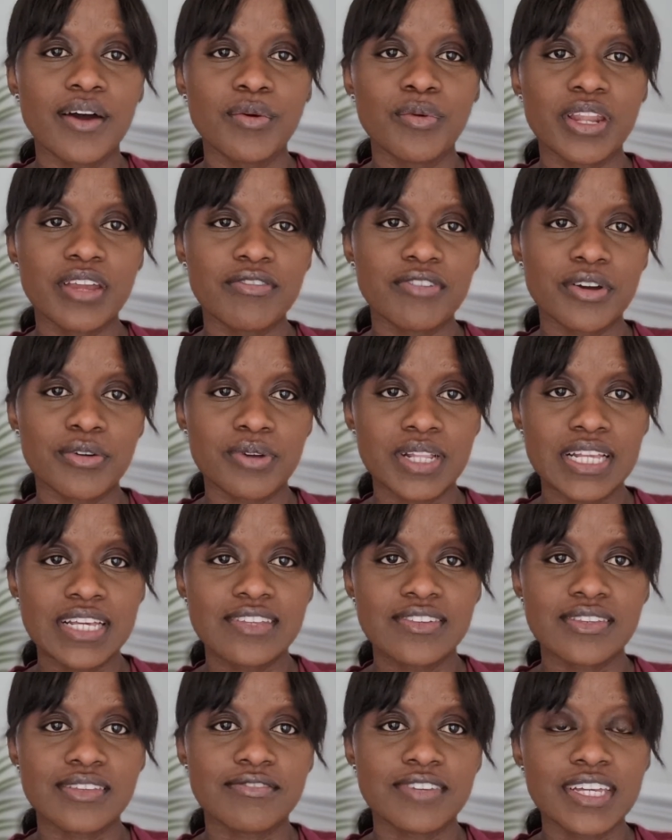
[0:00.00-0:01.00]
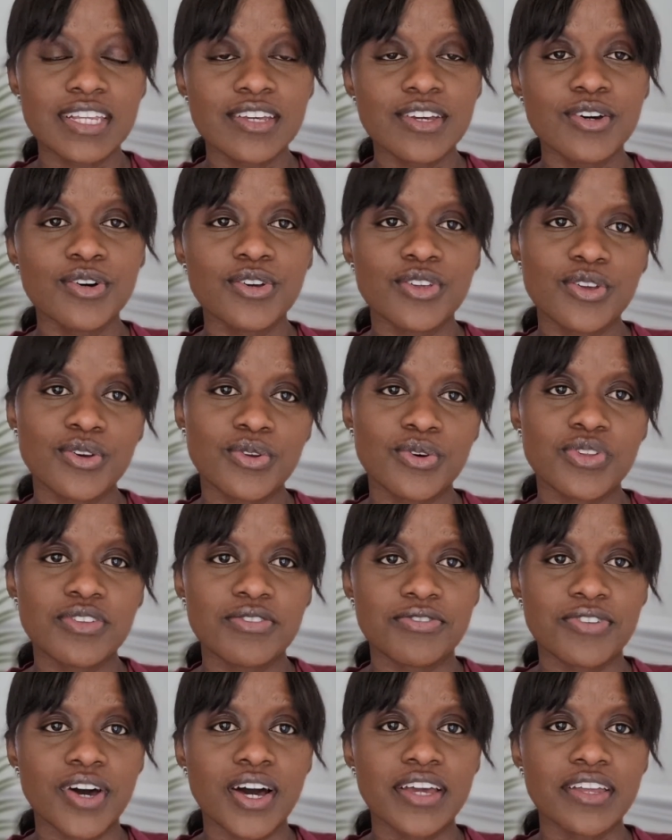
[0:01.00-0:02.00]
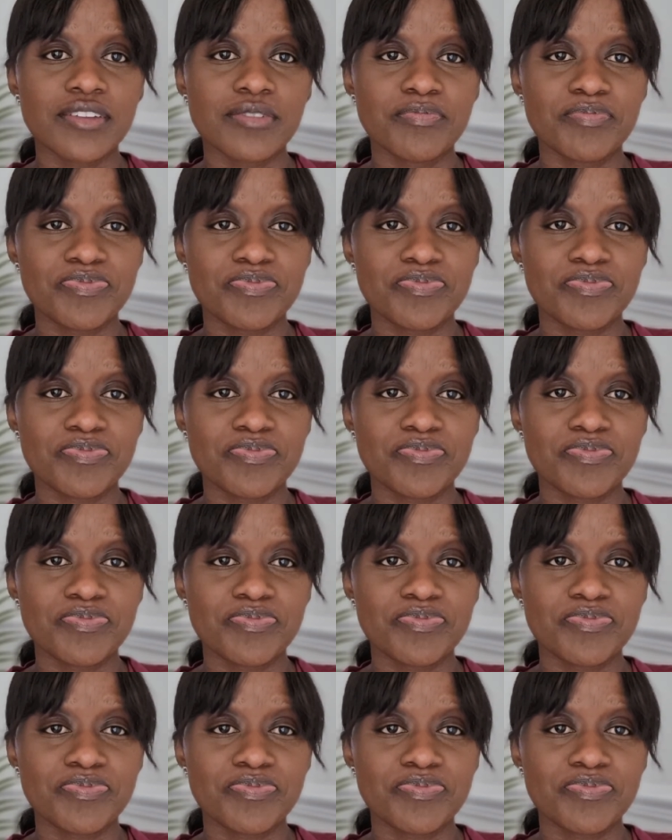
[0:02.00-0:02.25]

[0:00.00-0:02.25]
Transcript: whenever I release the video you're notified.